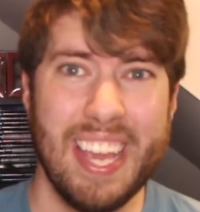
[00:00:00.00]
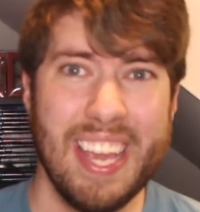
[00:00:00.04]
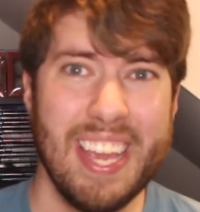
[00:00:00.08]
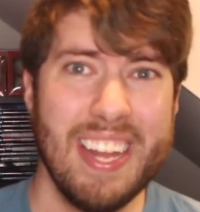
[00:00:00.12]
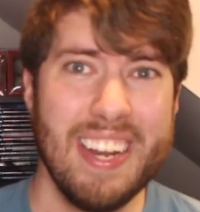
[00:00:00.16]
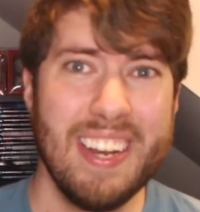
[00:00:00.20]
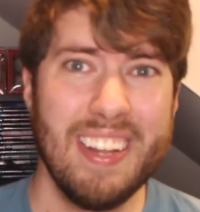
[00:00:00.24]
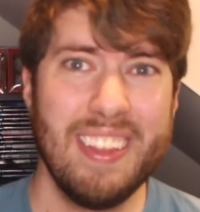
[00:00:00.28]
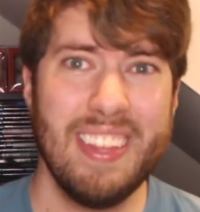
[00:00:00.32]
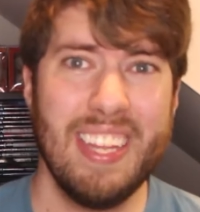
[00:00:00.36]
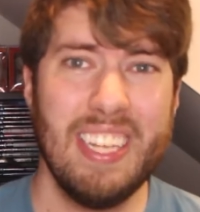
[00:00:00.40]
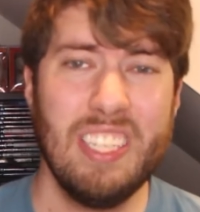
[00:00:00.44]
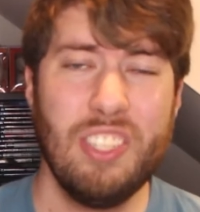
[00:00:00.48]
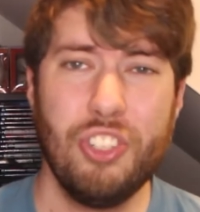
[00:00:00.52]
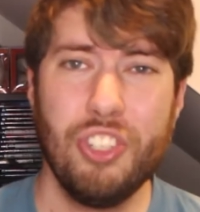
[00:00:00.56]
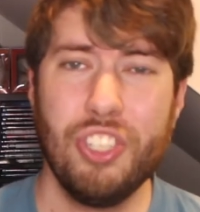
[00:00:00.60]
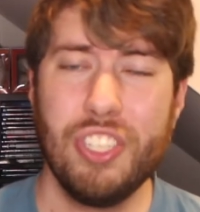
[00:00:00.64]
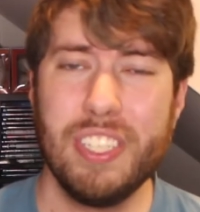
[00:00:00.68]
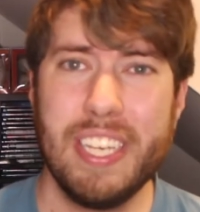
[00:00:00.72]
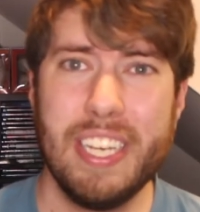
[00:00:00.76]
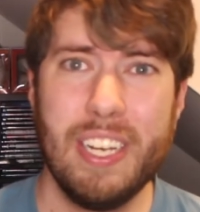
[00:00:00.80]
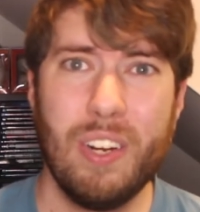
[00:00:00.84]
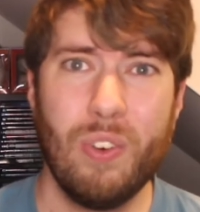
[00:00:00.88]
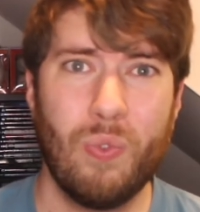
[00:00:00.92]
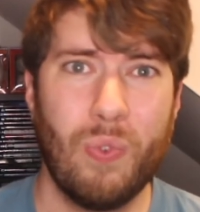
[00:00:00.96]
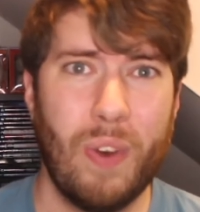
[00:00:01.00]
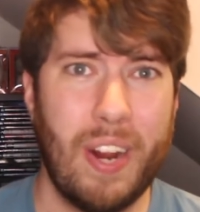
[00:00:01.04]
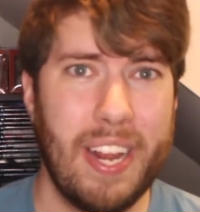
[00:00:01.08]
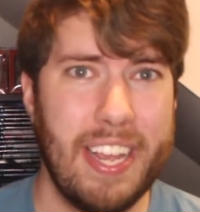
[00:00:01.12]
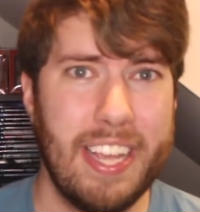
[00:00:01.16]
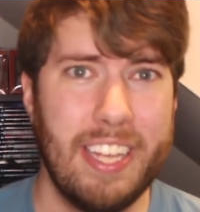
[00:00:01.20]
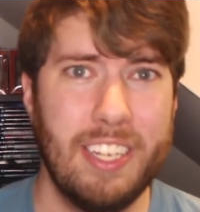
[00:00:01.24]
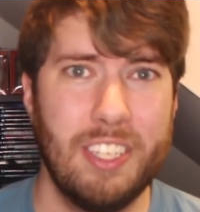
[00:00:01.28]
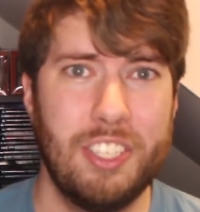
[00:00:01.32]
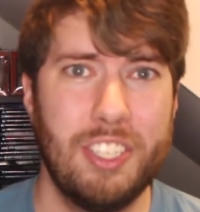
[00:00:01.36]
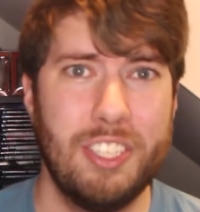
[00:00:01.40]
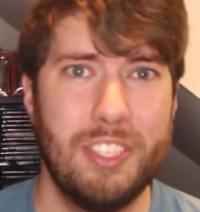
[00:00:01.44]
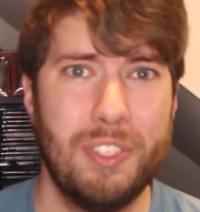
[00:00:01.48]
And let's just get right
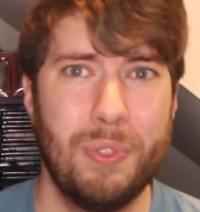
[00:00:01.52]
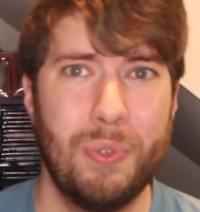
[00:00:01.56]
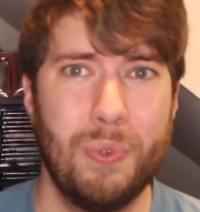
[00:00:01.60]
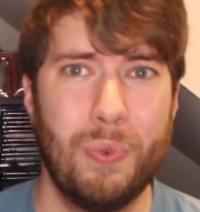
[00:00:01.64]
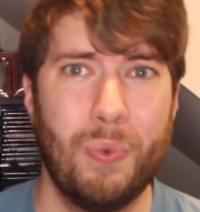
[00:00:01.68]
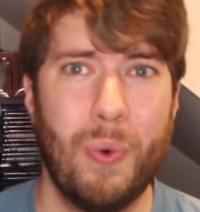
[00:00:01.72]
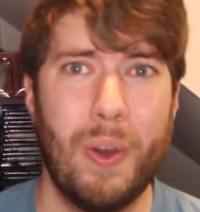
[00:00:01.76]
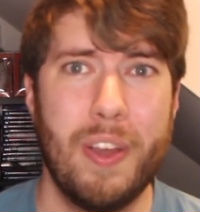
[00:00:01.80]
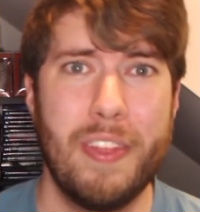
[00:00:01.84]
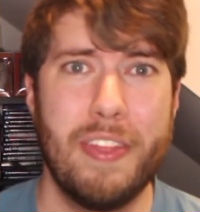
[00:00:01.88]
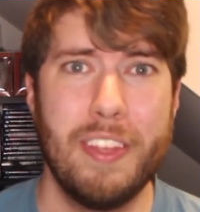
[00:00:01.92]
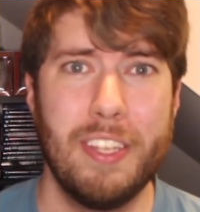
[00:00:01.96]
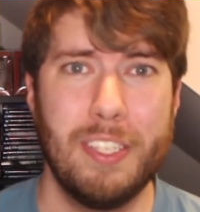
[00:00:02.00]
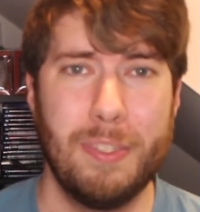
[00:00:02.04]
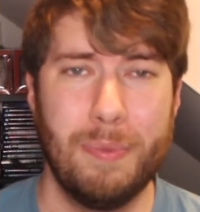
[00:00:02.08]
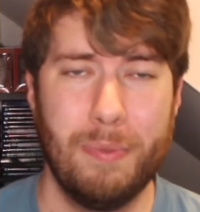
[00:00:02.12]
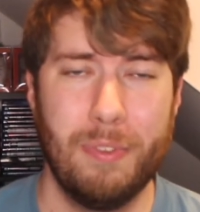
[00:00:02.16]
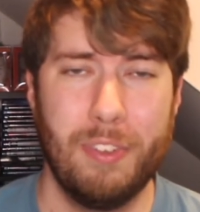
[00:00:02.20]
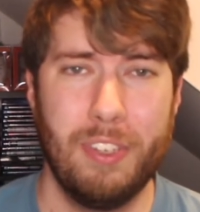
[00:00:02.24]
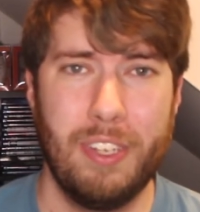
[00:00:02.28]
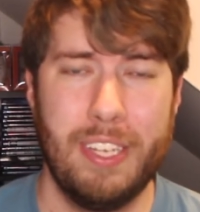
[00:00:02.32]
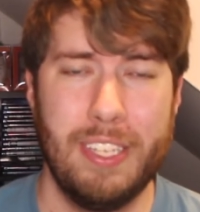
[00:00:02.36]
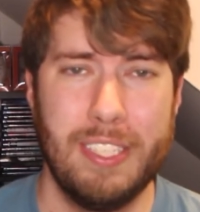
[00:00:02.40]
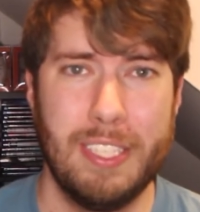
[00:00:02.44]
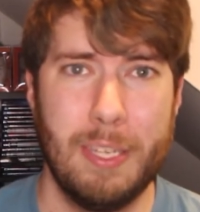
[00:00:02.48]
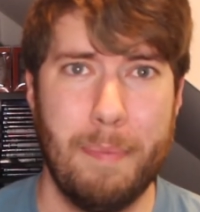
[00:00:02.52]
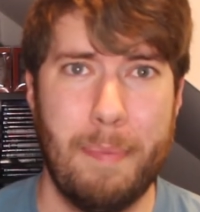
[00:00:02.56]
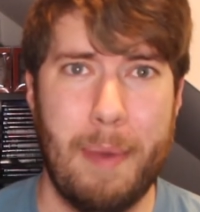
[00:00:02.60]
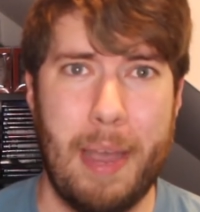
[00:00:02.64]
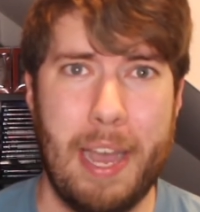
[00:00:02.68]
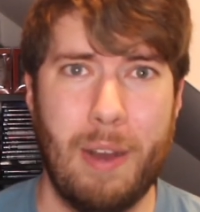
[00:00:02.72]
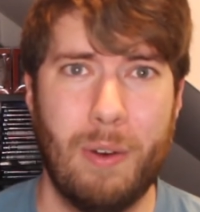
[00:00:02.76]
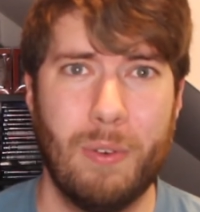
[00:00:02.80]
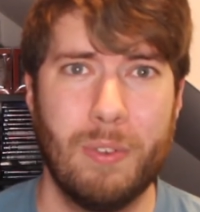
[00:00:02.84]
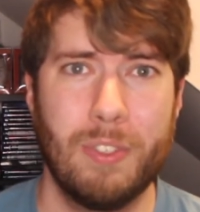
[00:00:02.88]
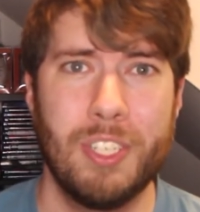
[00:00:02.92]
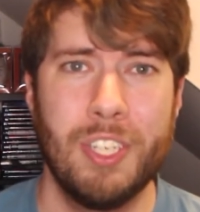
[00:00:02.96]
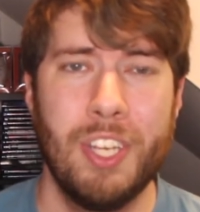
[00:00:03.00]
into what this is
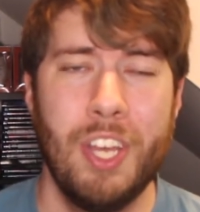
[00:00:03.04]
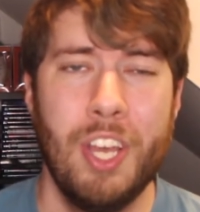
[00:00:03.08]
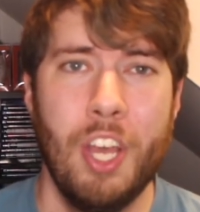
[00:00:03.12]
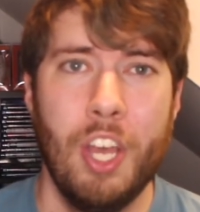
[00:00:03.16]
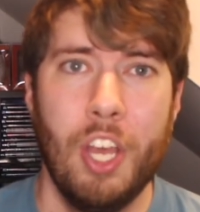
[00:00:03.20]
about.